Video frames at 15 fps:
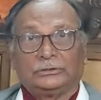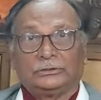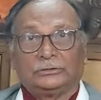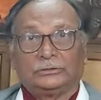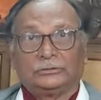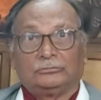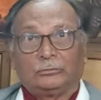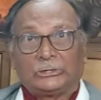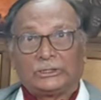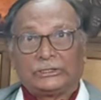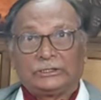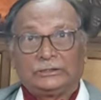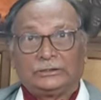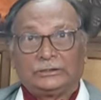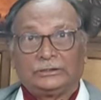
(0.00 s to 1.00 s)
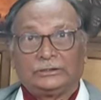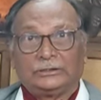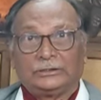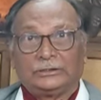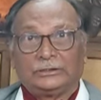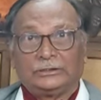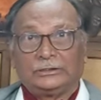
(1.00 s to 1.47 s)
But then
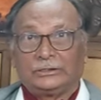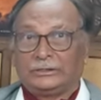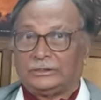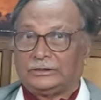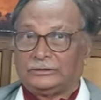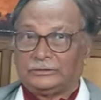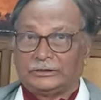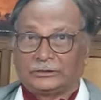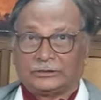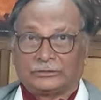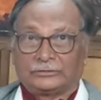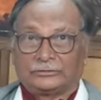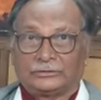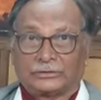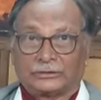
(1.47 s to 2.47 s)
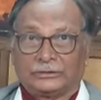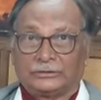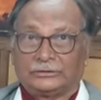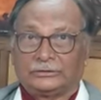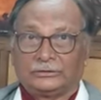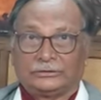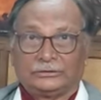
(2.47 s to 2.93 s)
General Sagat
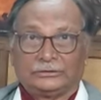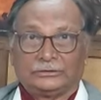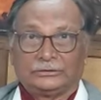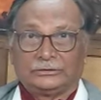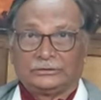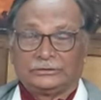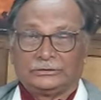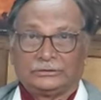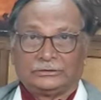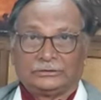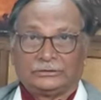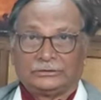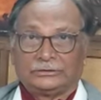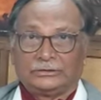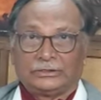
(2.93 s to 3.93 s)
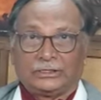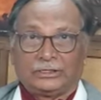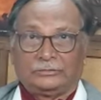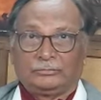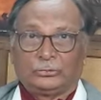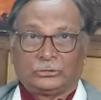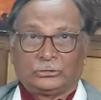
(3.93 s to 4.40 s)
had
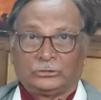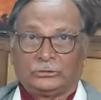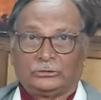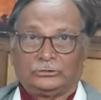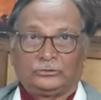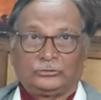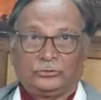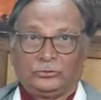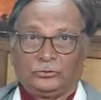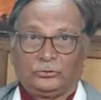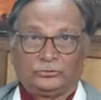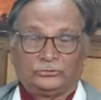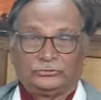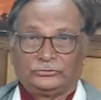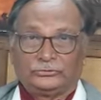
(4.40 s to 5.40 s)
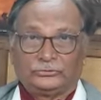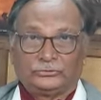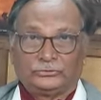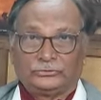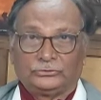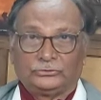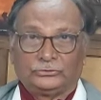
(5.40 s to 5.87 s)
put on the screws.
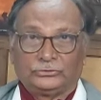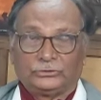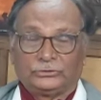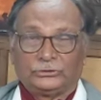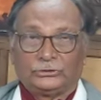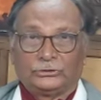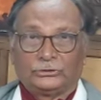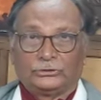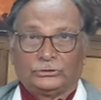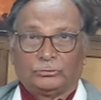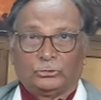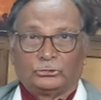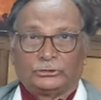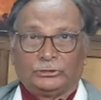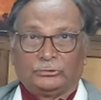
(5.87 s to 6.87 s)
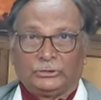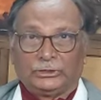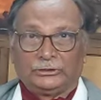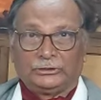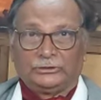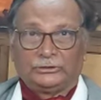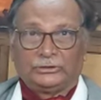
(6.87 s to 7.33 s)
The Mukti
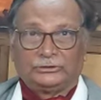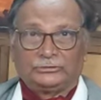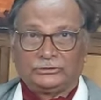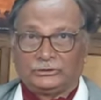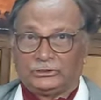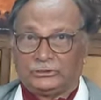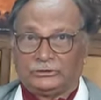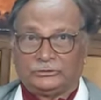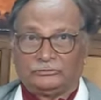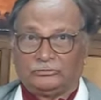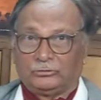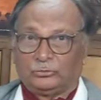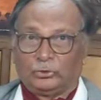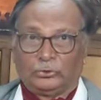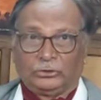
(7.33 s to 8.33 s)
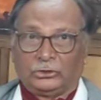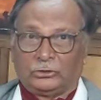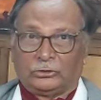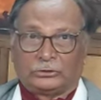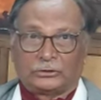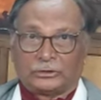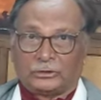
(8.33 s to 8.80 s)
Bahinis and Siddakis were moving all
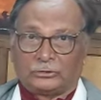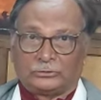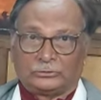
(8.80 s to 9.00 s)
around.